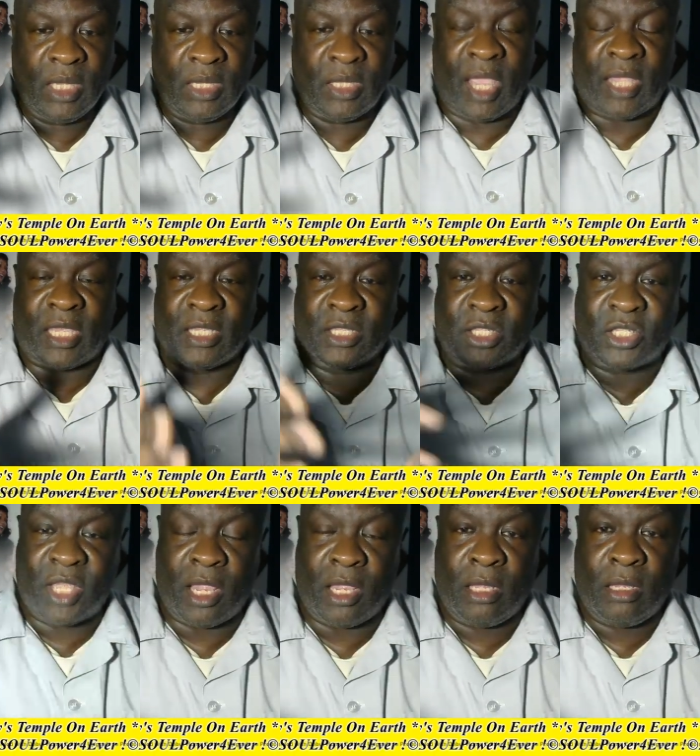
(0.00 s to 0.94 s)
that can
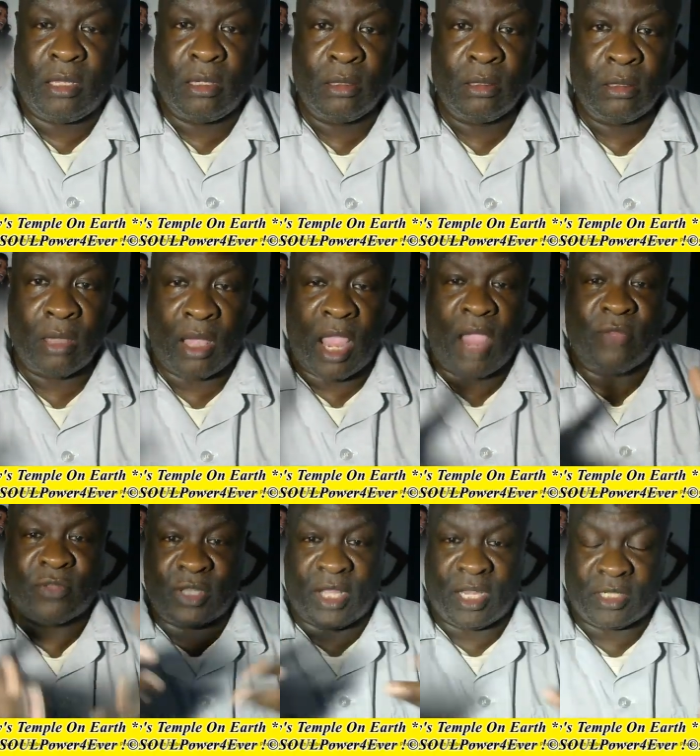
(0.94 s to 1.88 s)
say
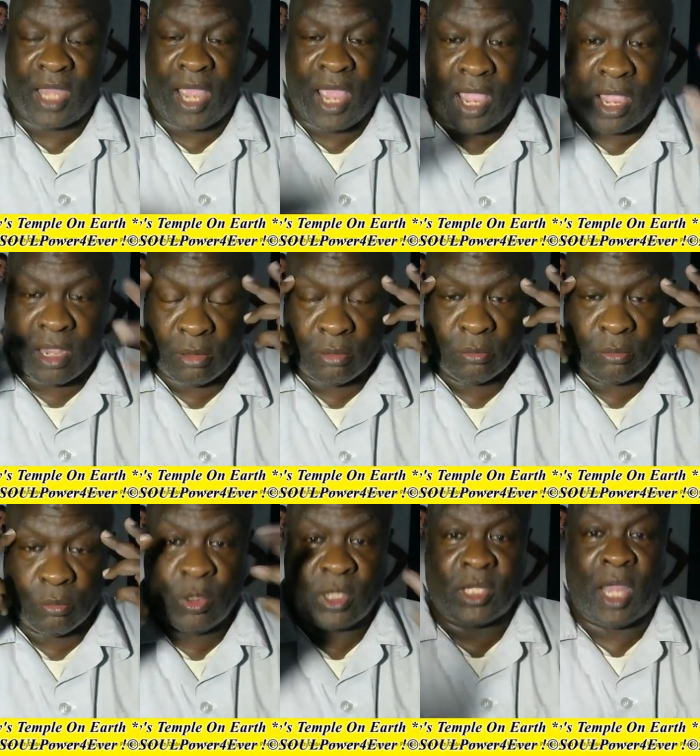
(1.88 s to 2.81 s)
after they died
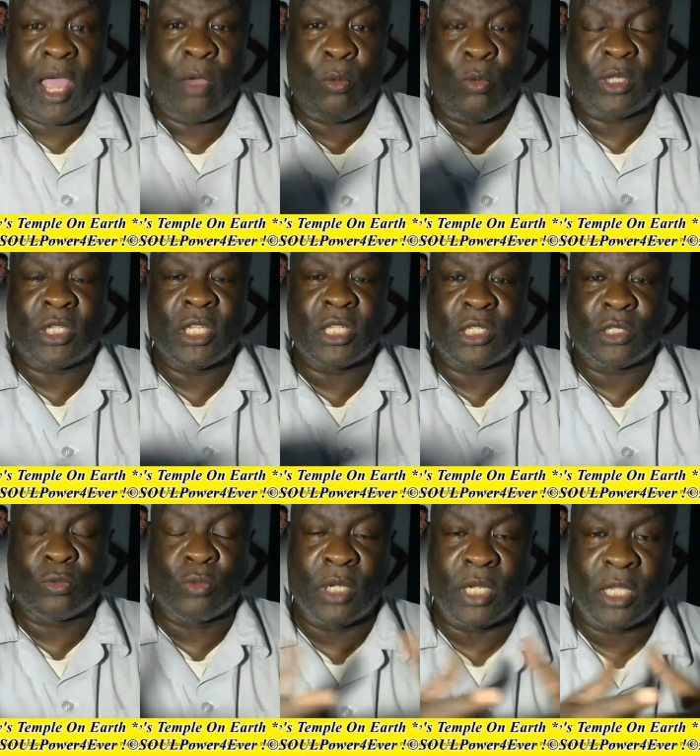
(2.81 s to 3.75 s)
what how what this
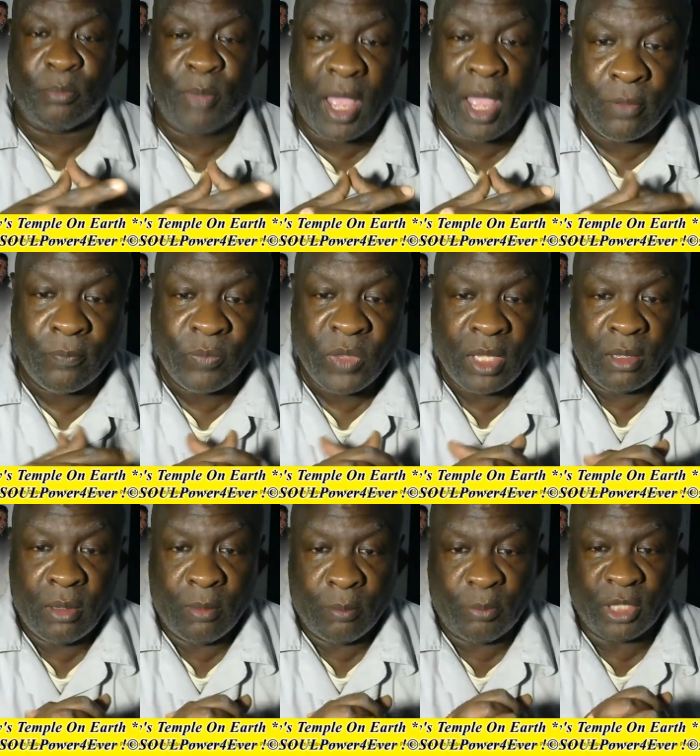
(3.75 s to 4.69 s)
is really about.
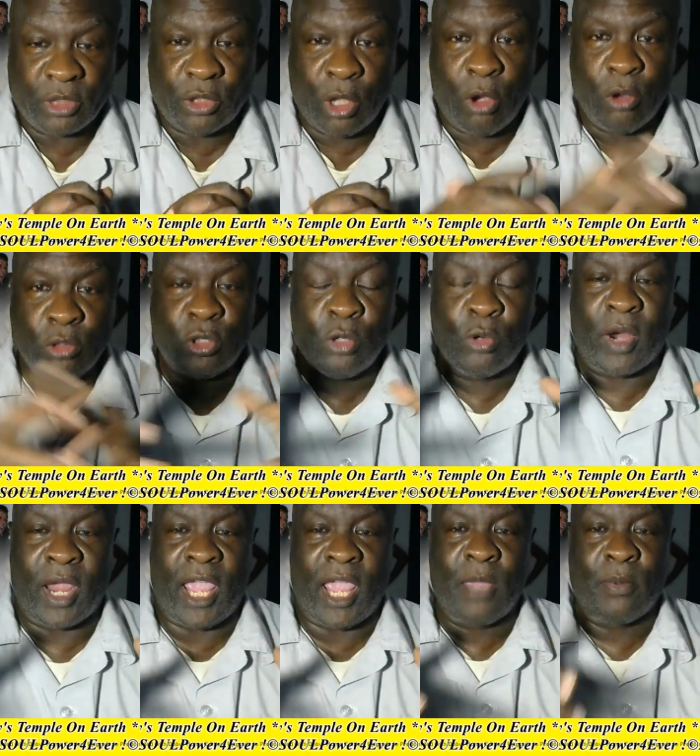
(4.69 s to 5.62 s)
But those who
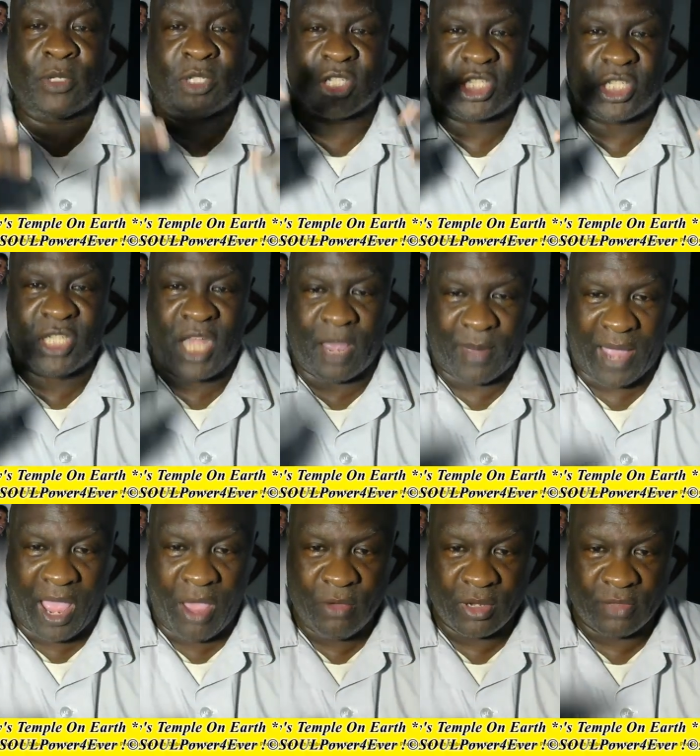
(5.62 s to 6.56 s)
were able to snap
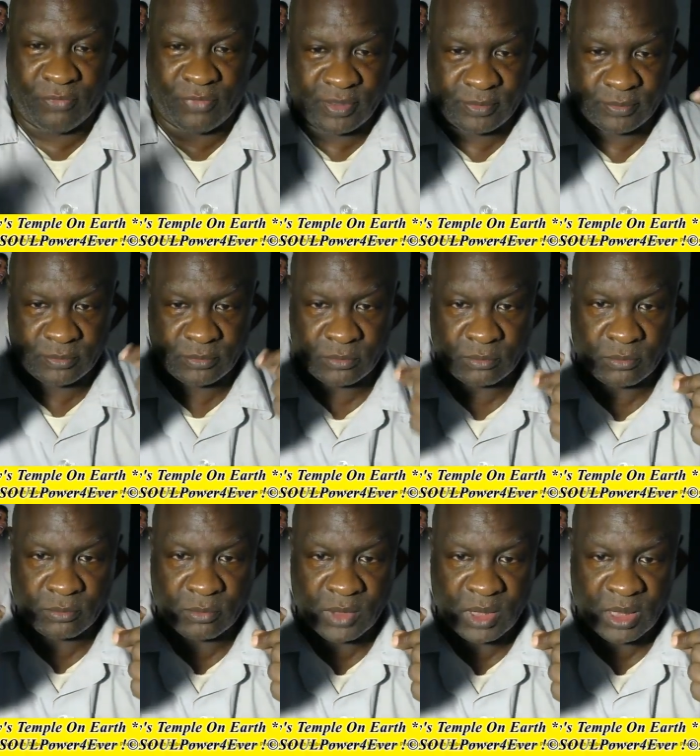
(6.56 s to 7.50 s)
out of it,
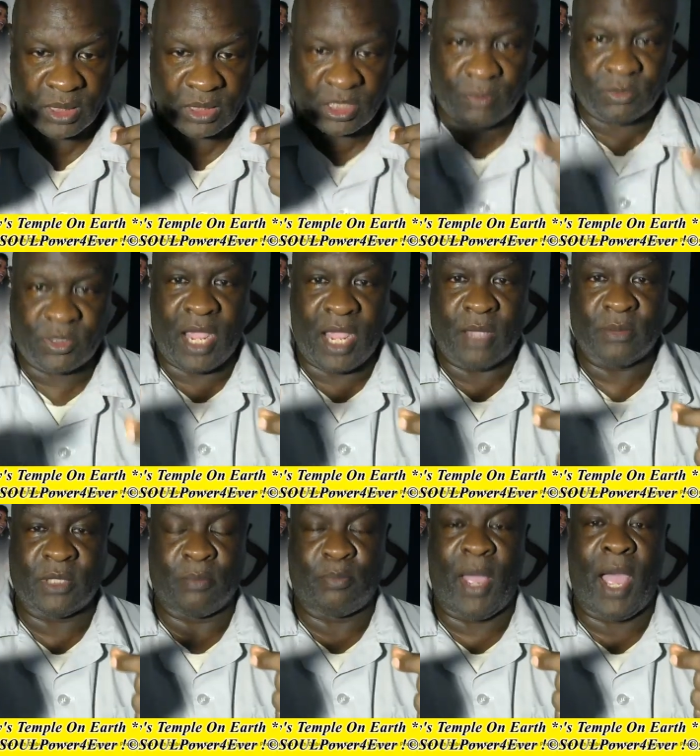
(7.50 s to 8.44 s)

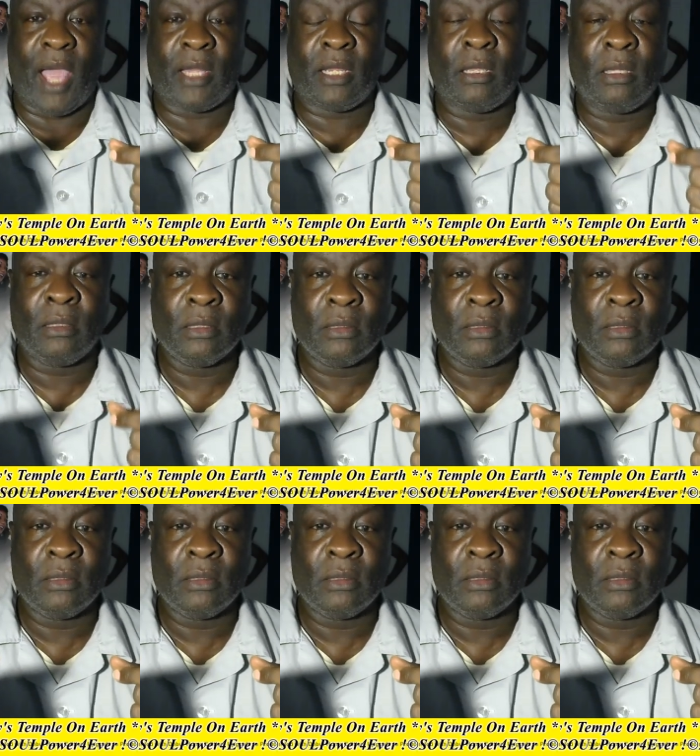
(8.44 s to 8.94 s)
sometimes the body